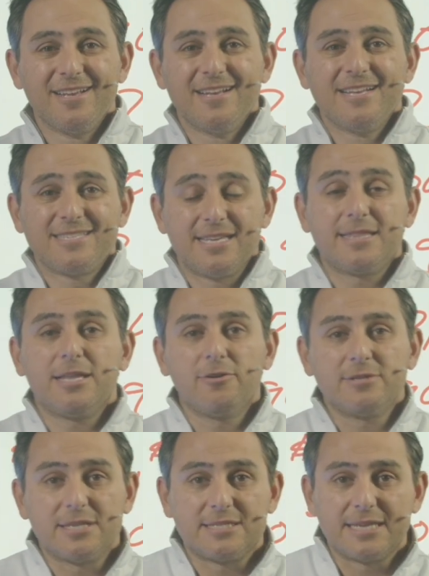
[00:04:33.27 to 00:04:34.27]
Sit there
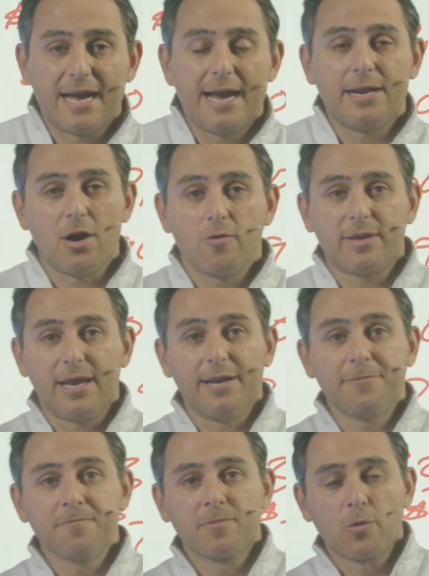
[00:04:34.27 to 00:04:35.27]
and decide,
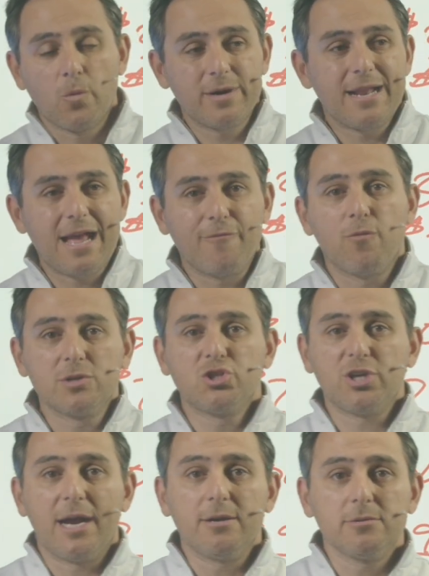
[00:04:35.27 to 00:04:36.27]
okay, we're going to have 1
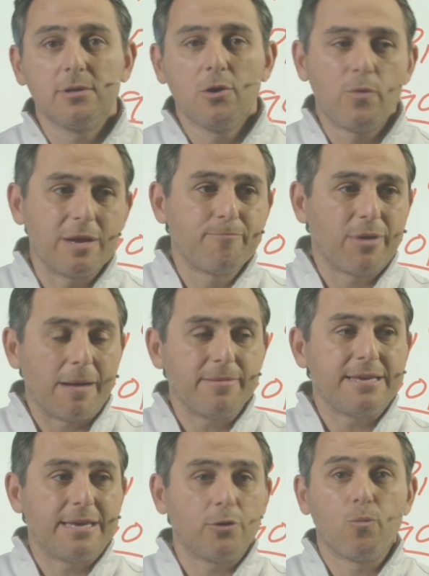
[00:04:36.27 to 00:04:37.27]
child. We can
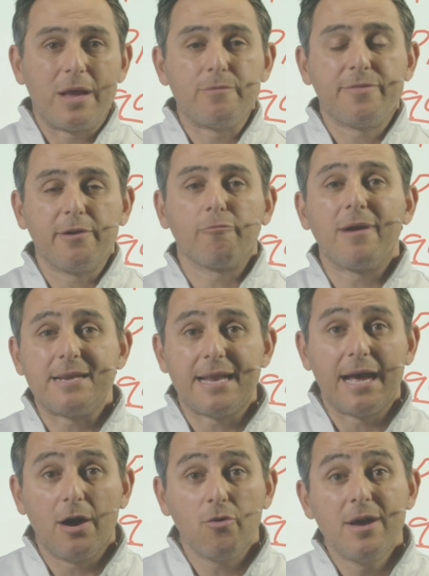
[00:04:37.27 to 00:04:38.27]
probably get away with it right
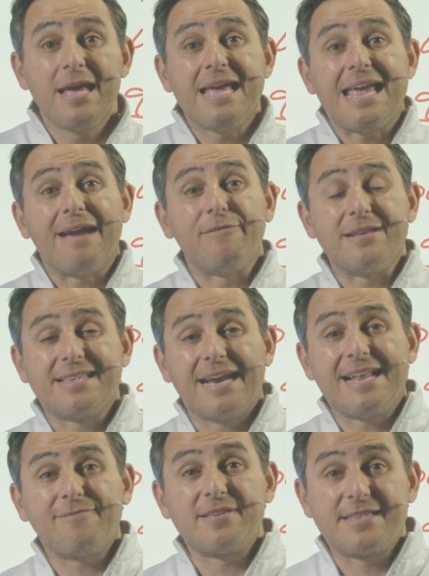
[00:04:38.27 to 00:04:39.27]
now. If we decide
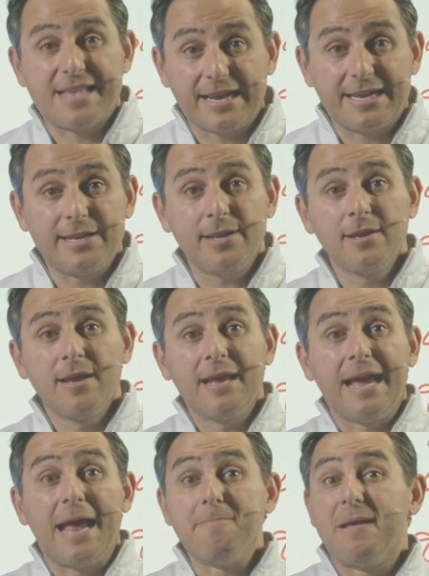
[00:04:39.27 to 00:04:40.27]
to have a second
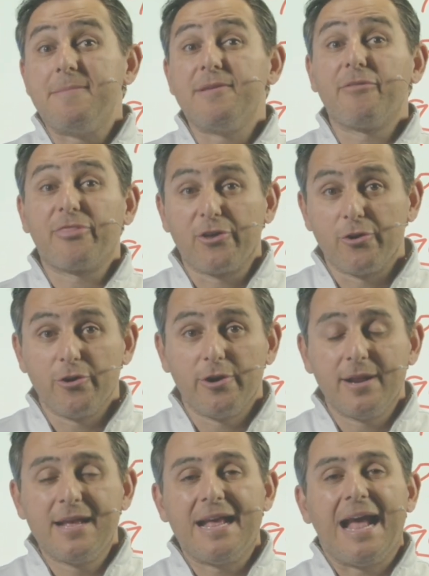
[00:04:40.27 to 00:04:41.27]
and maybe a
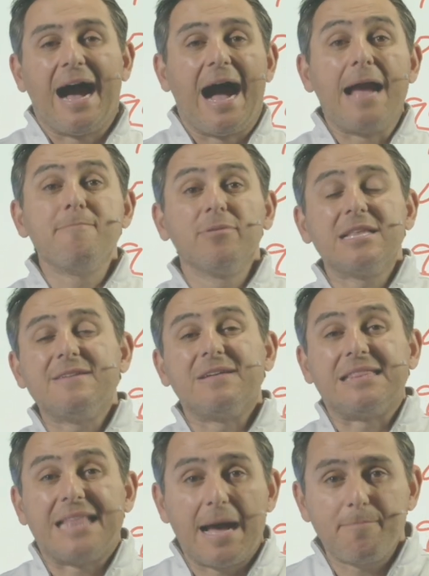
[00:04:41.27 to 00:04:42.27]
third, I believe
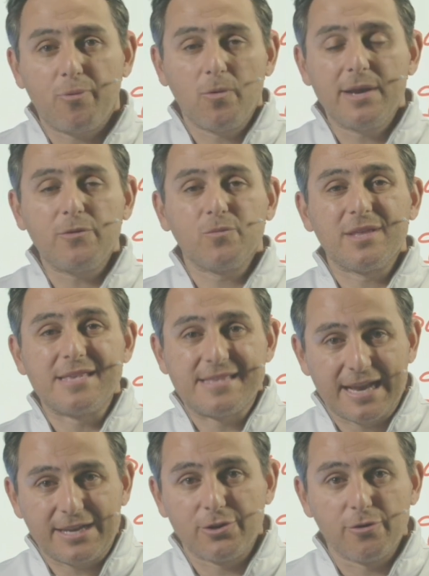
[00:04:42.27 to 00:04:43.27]
at that point with a
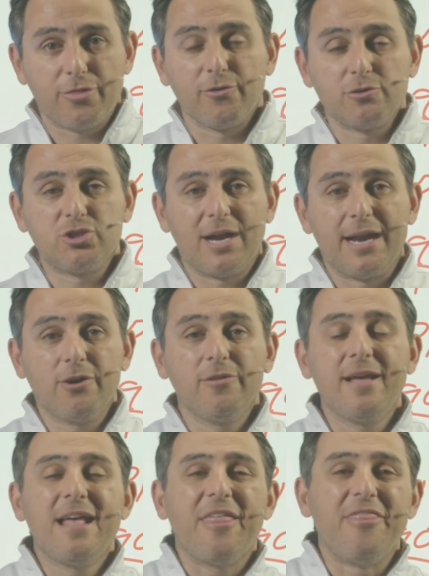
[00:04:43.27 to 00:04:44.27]
second or third
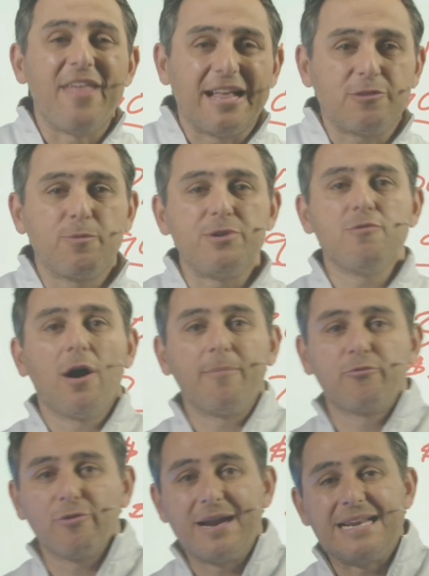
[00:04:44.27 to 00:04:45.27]
child, that's when you
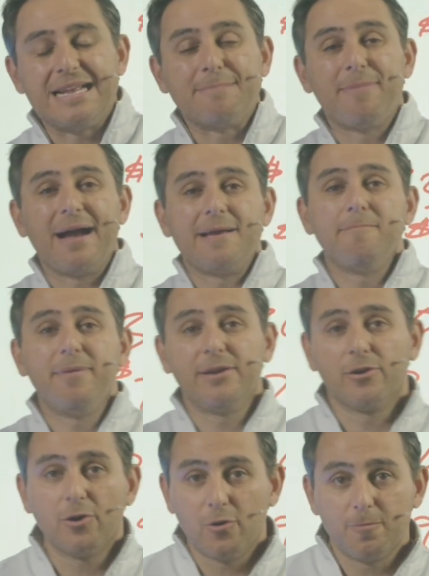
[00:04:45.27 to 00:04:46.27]
upgrade and buy a
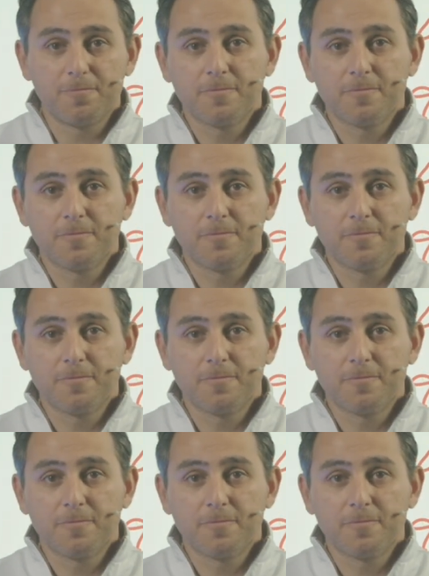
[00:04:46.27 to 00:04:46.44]
bigger home.